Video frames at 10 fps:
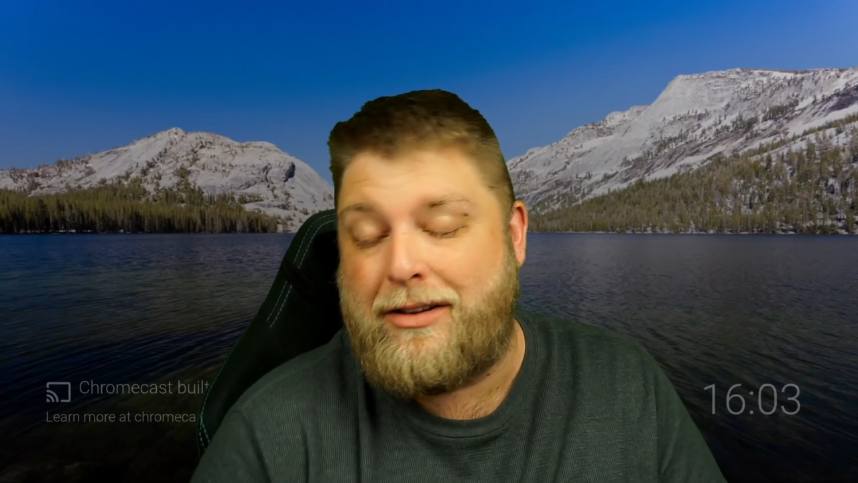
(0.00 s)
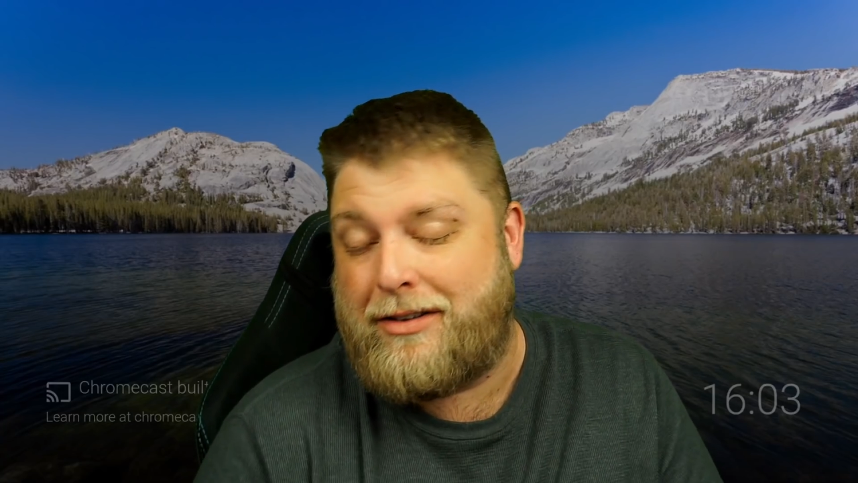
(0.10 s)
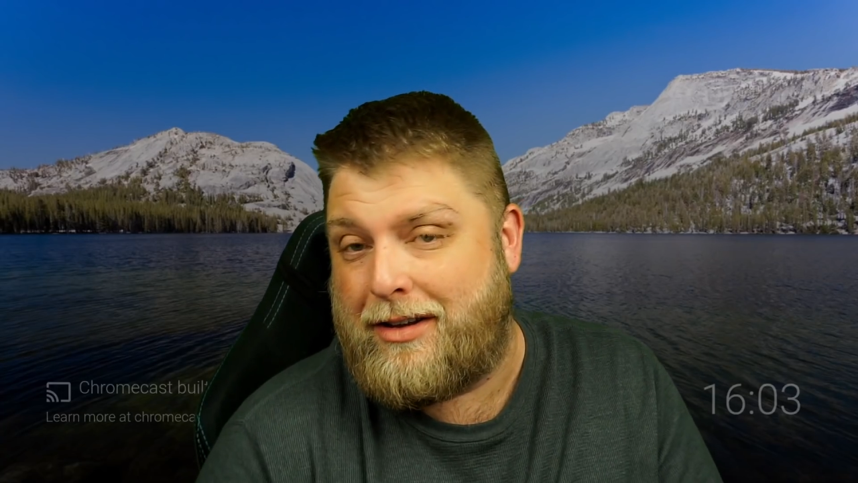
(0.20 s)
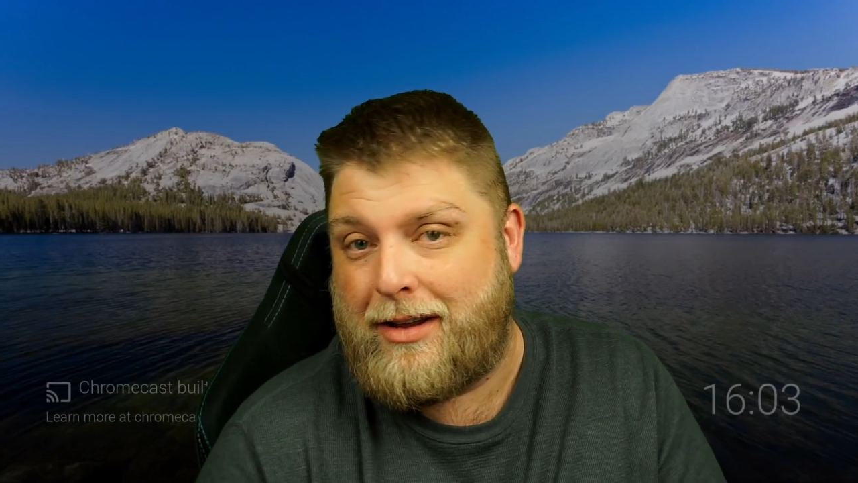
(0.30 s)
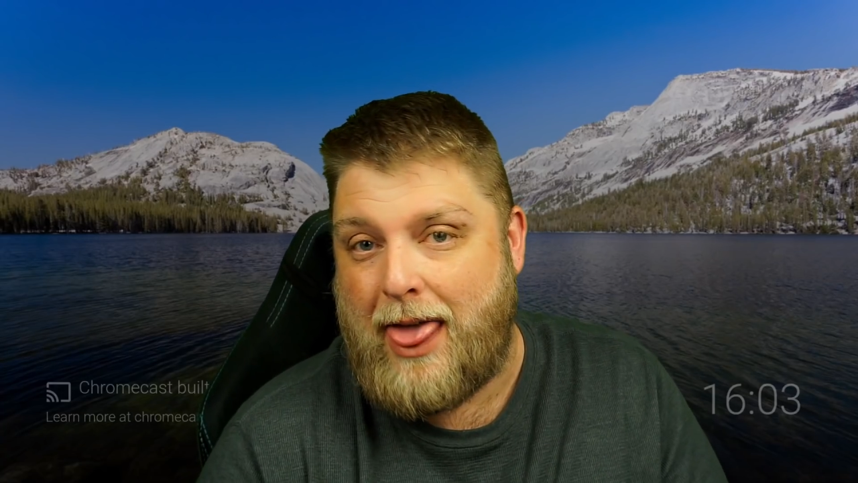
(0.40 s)

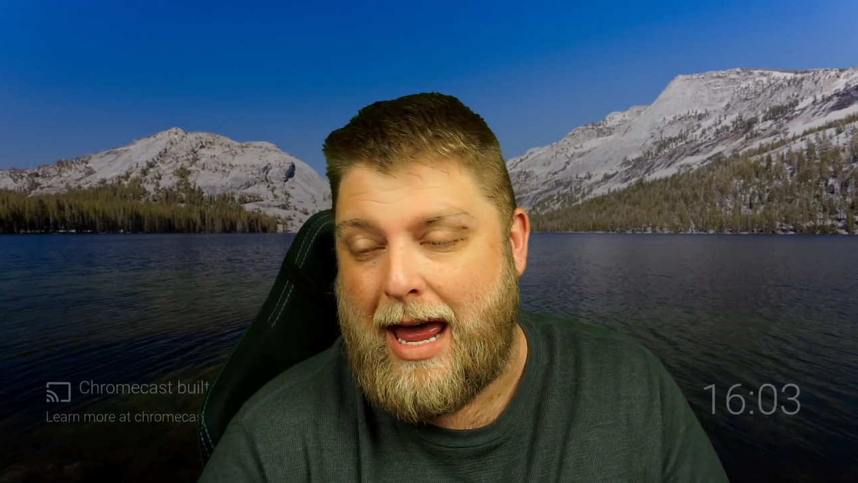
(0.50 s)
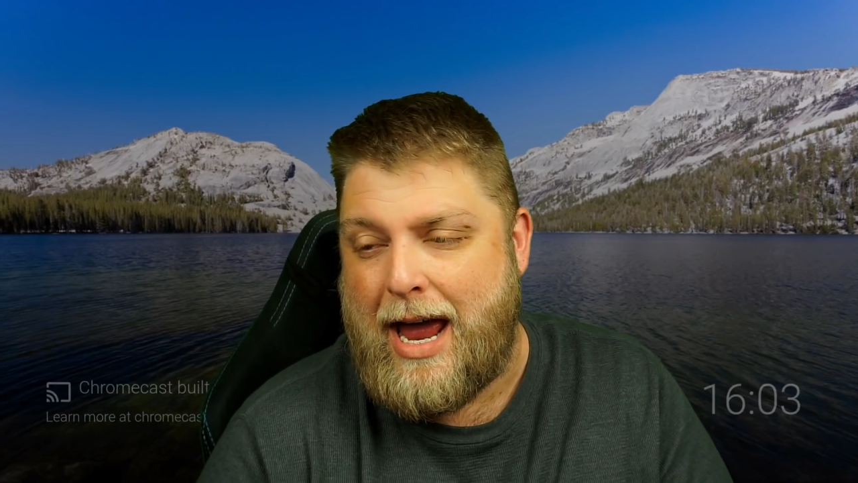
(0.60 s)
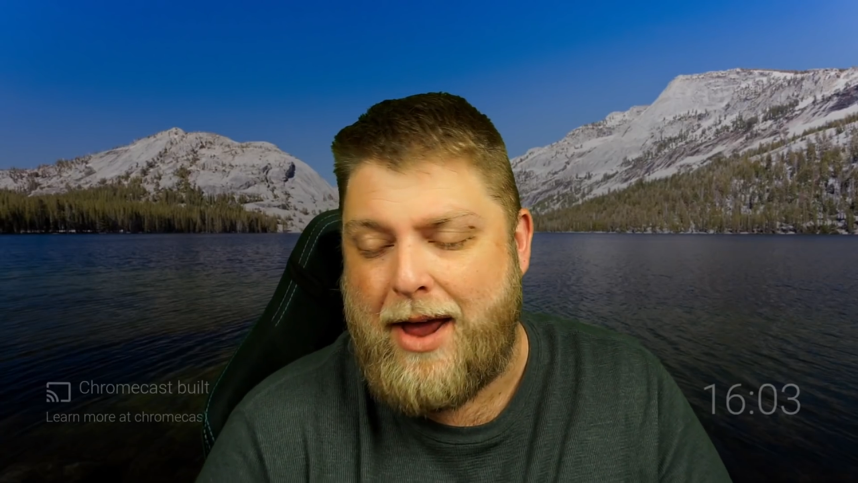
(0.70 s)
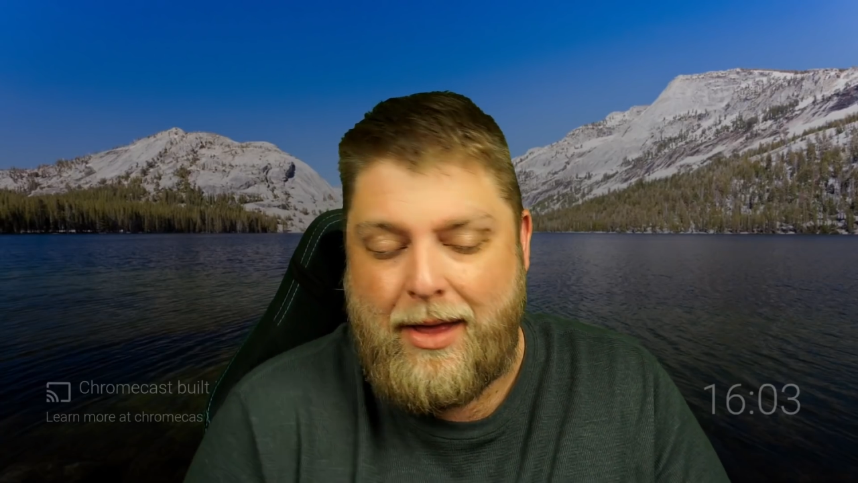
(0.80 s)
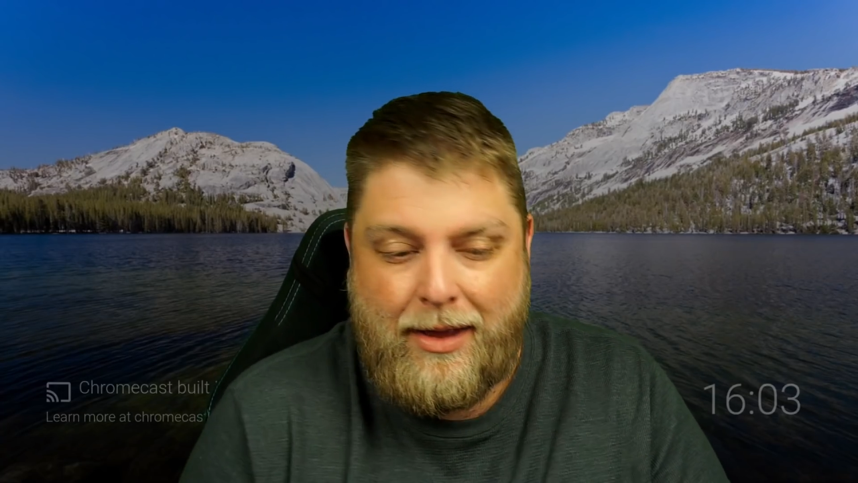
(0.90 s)

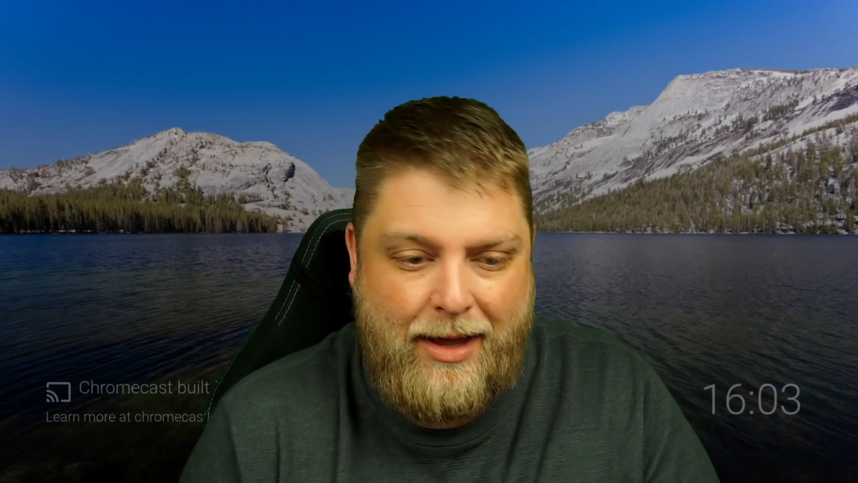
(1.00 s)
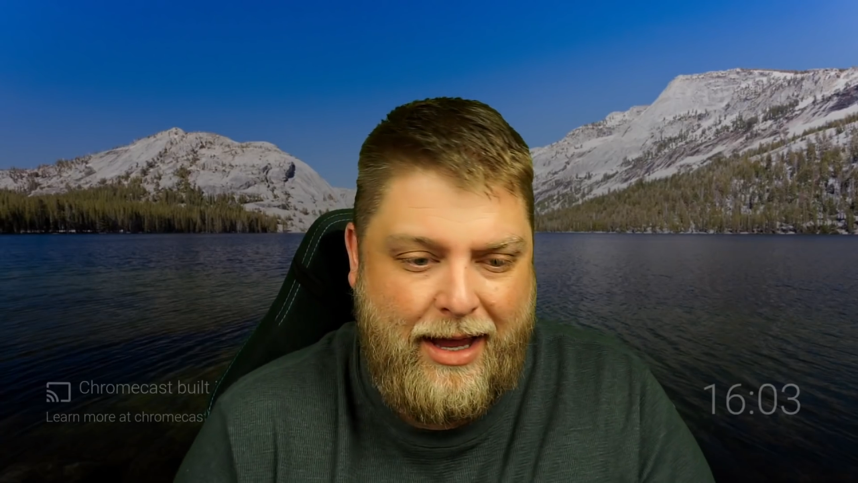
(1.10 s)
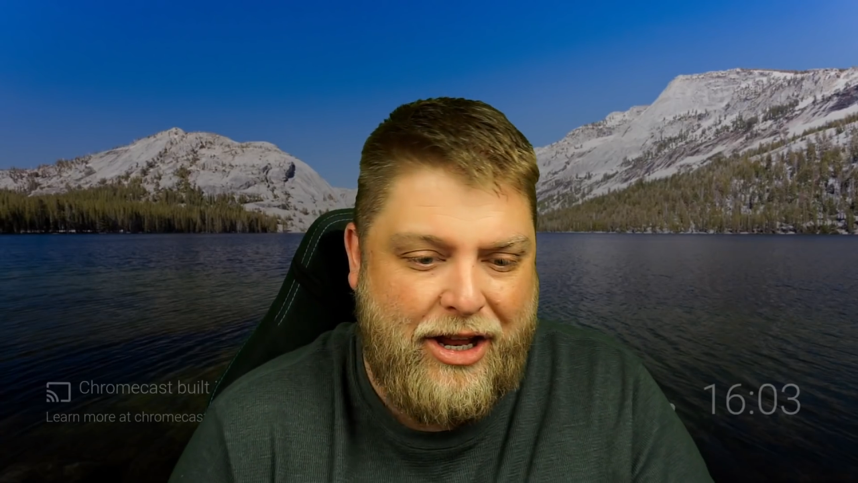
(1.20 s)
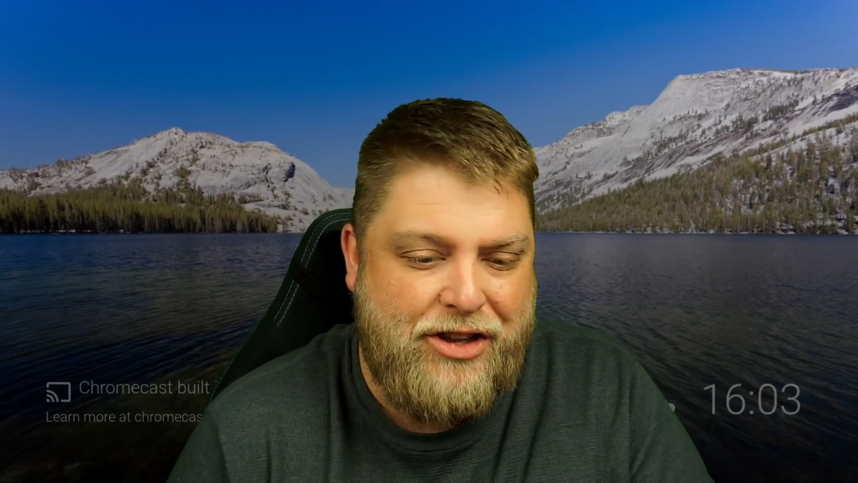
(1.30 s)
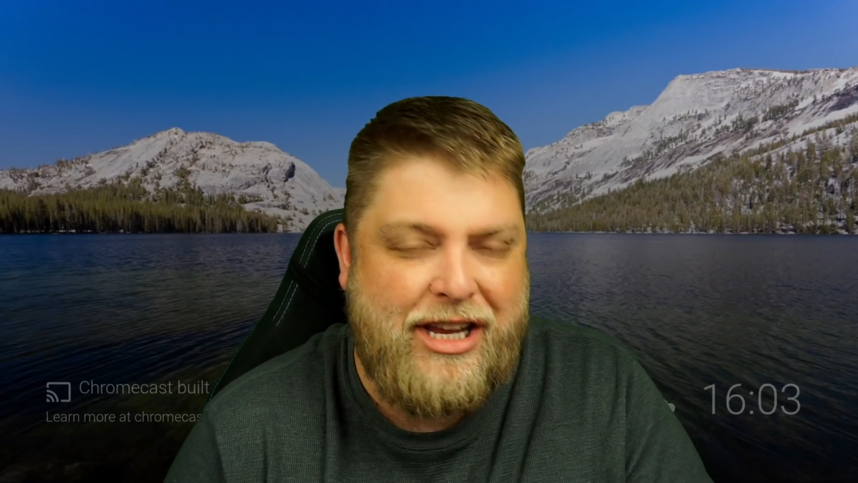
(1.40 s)

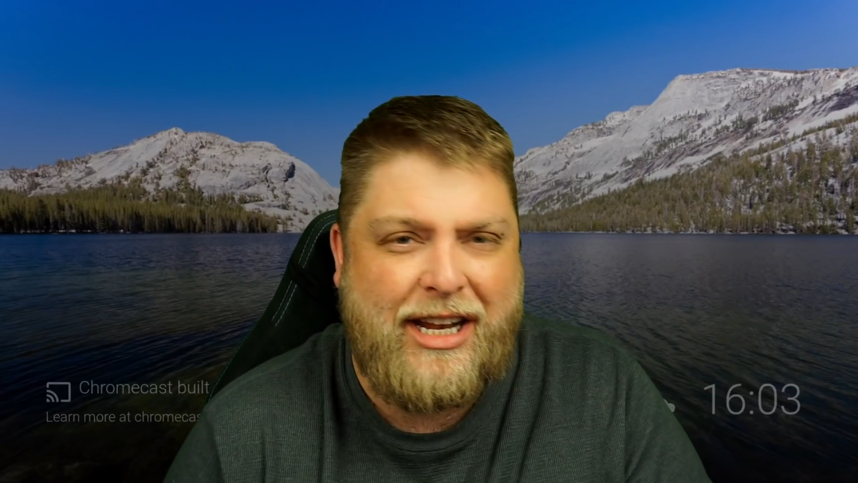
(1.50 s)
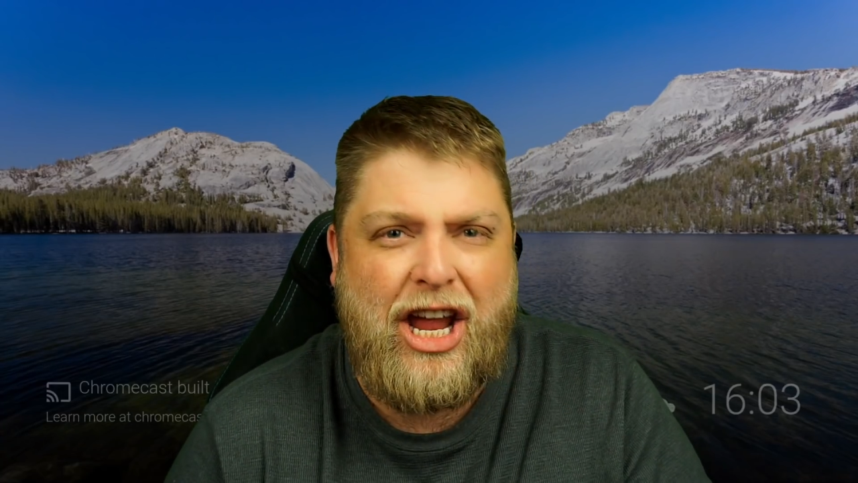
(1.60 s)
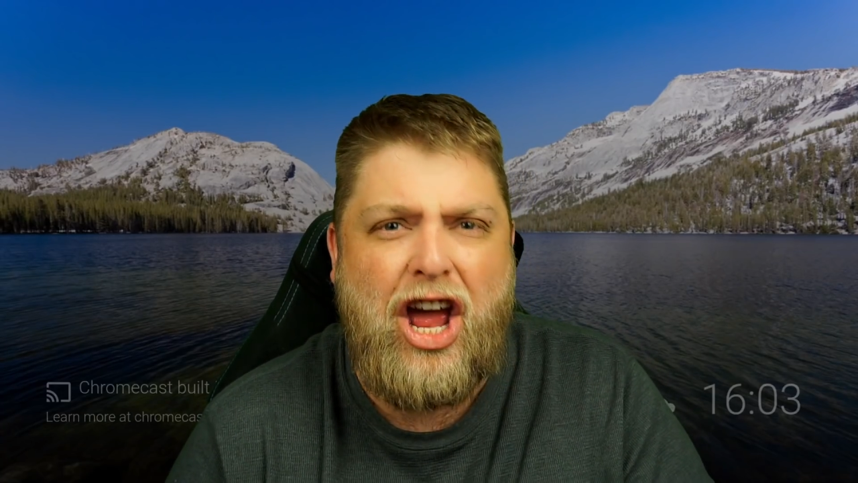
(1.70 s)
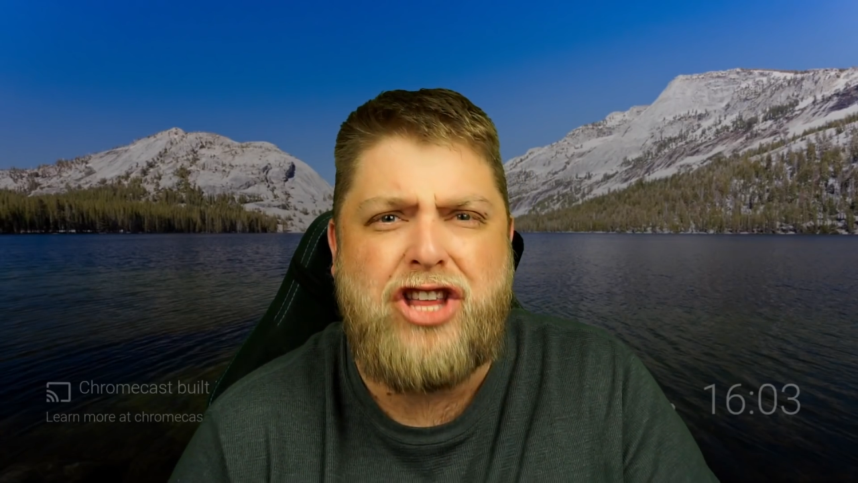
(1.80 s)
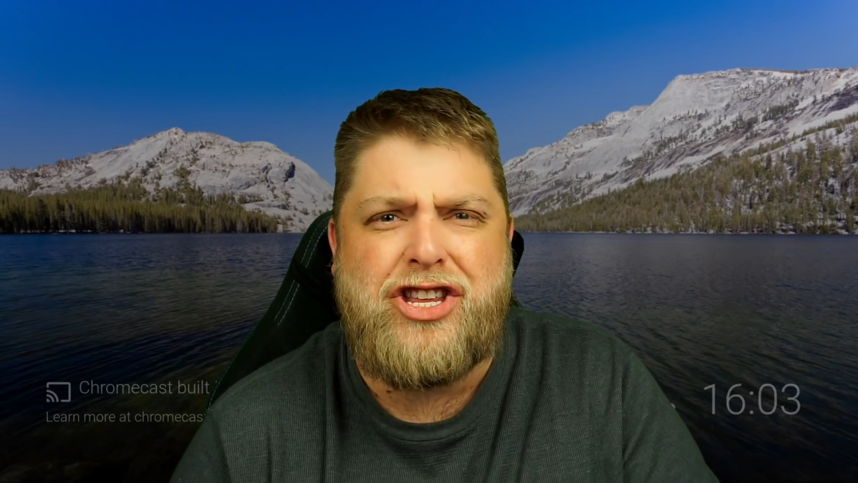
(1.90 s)

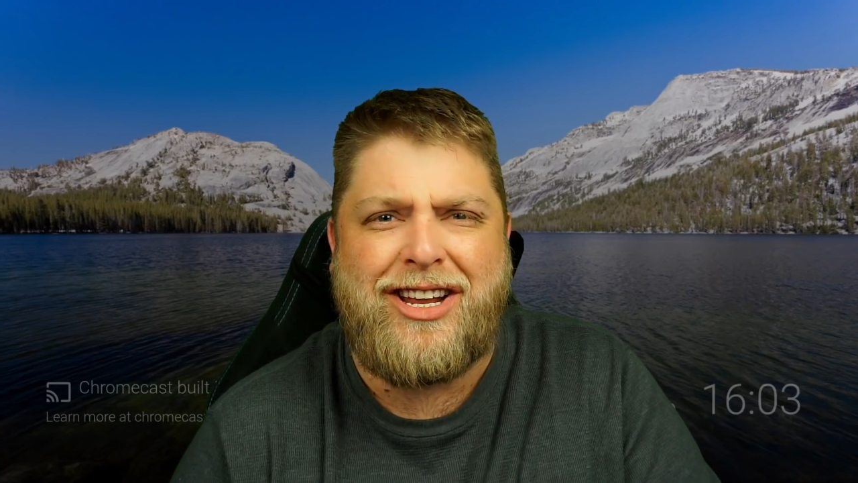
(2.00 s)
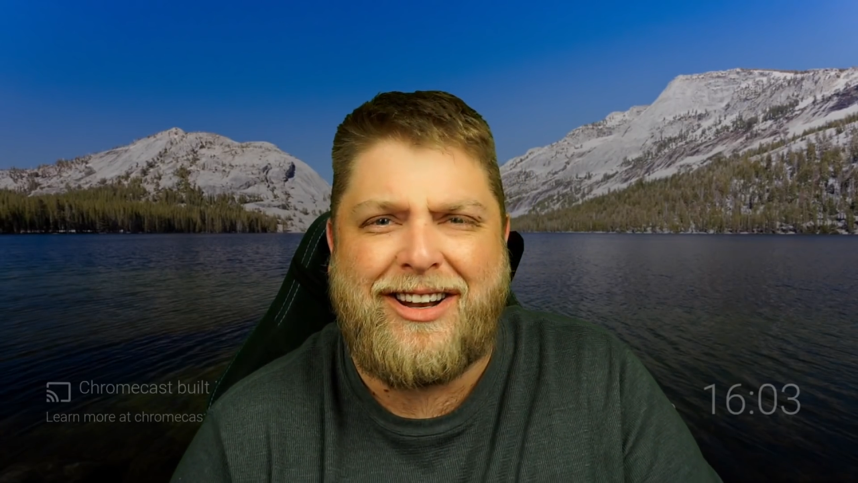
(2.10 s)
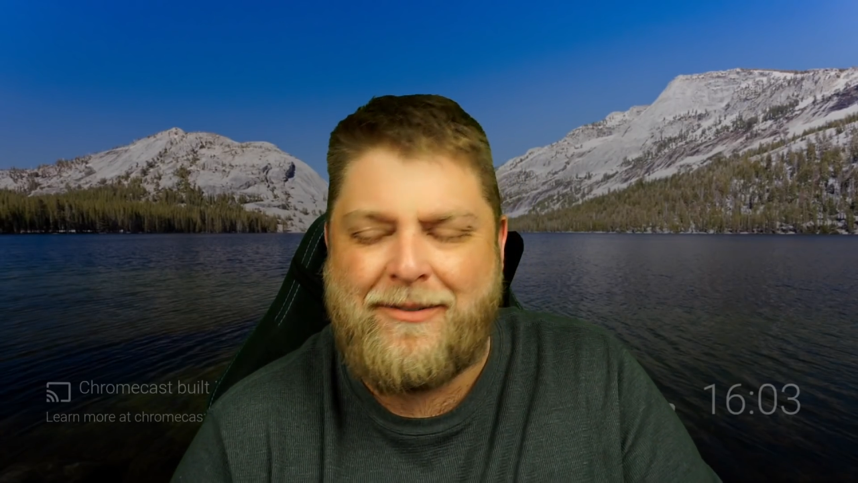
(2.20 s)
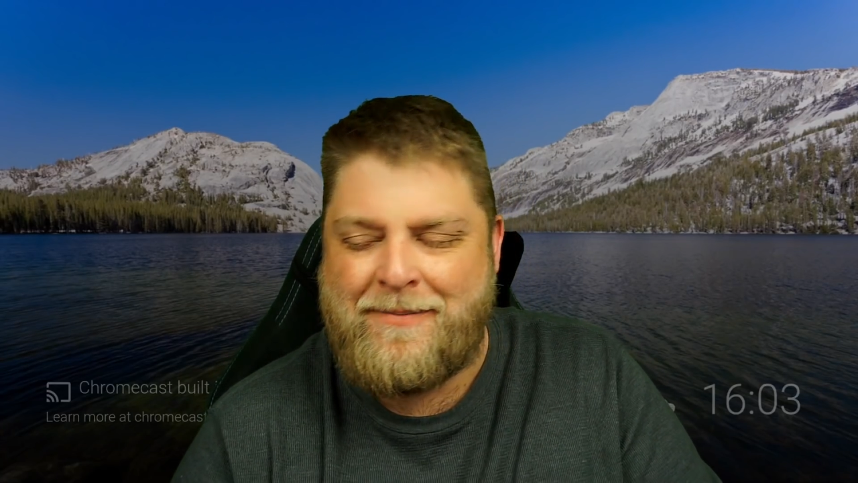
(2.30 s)
editing.